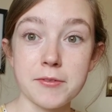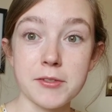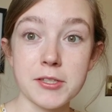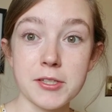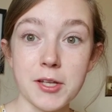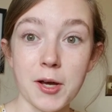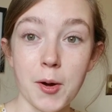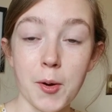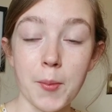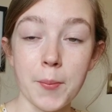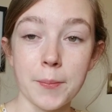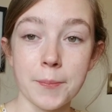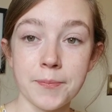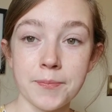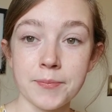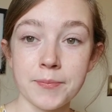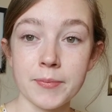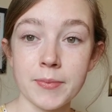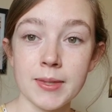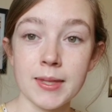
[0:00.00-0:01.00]
So
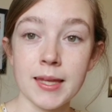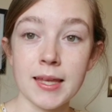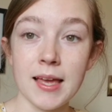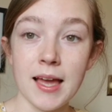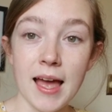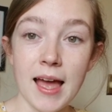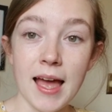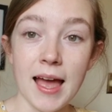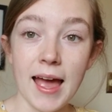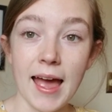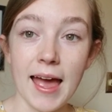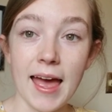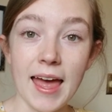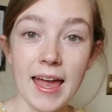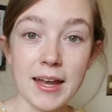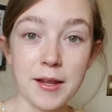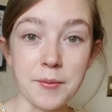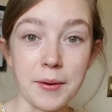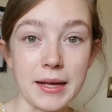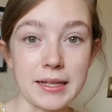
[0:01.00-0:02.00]

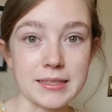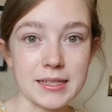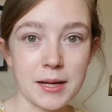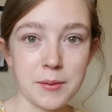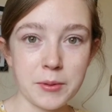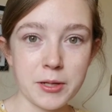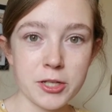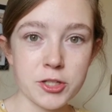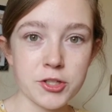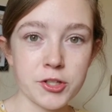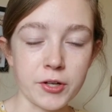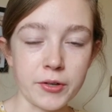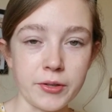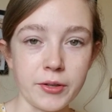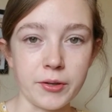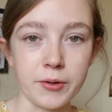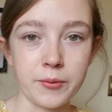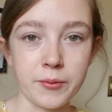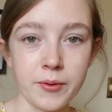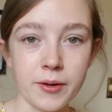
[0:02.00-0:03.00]
anyways, I'm going to show
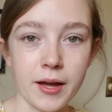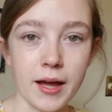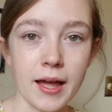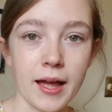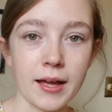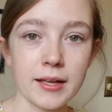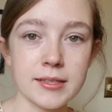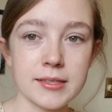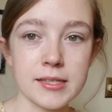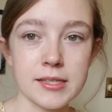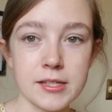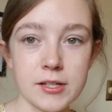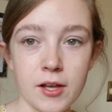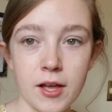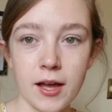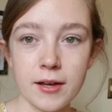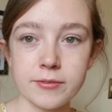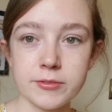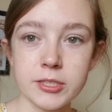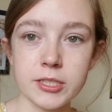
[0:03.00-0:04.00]
you. I still
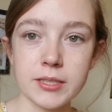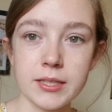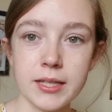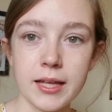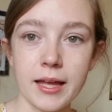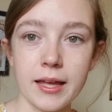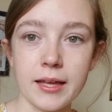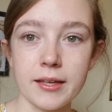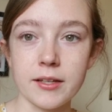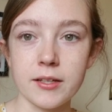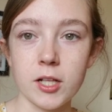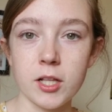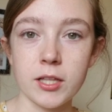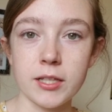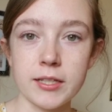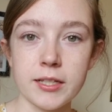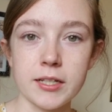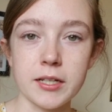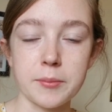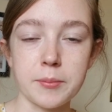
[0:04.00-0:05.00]
have to like
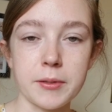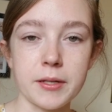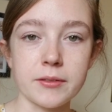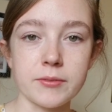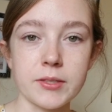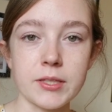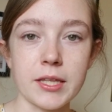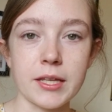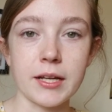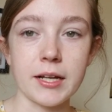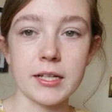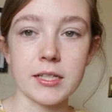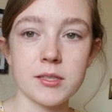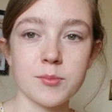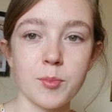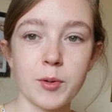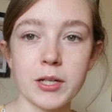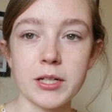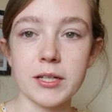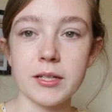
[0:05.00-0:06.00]
clean it up and everything. I
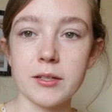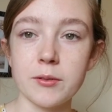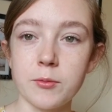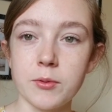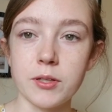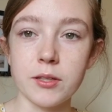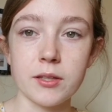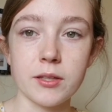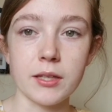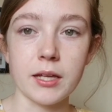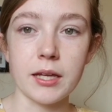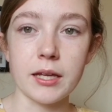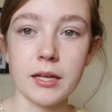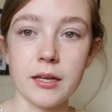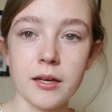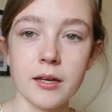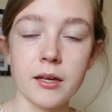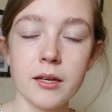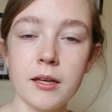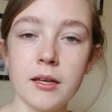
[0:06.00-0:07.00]
sprayed it with
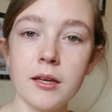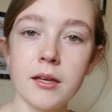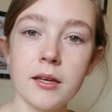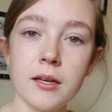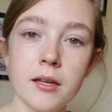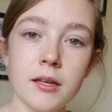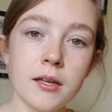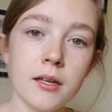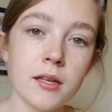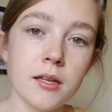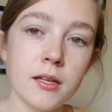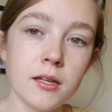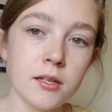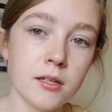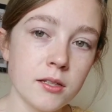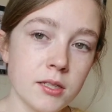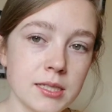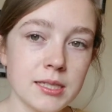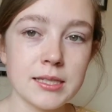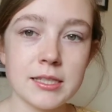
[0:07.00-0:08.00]
like
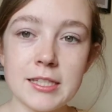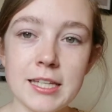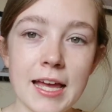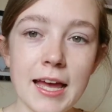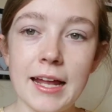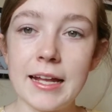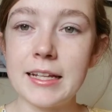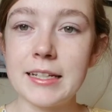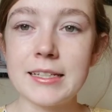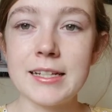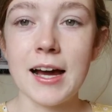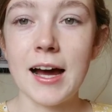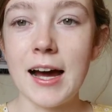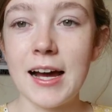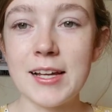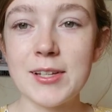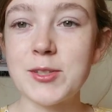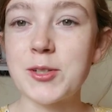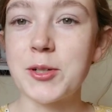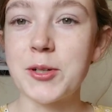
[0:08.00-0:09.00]

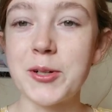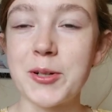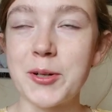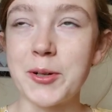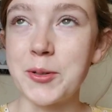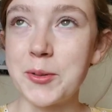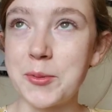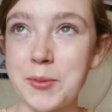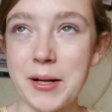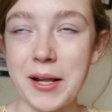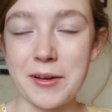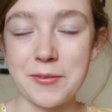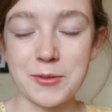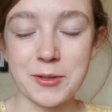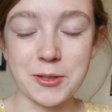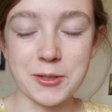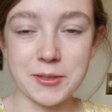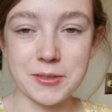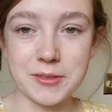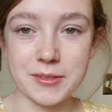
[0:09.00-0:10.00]
sanitizer or
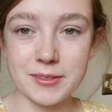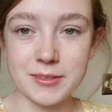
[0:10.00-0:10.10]
whatever.